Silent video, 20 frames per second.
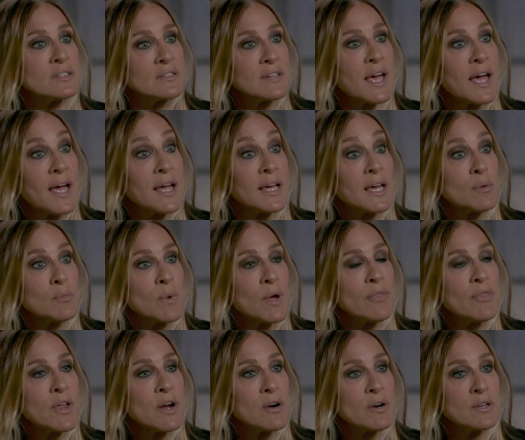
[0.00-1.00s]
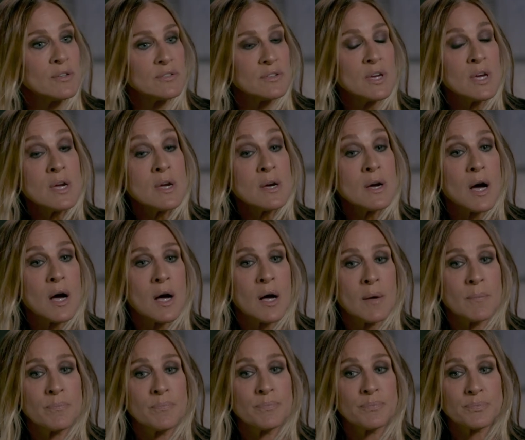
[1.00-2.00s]
today? And when there is,
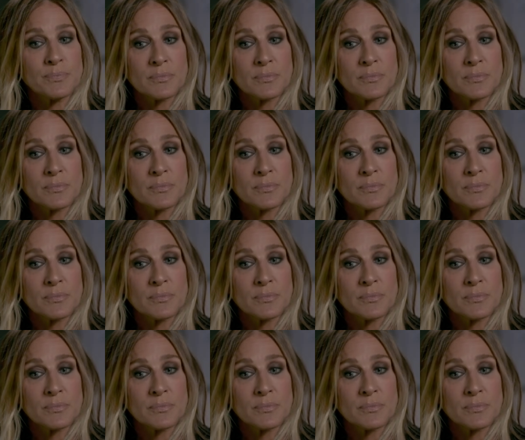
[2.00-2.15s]
um,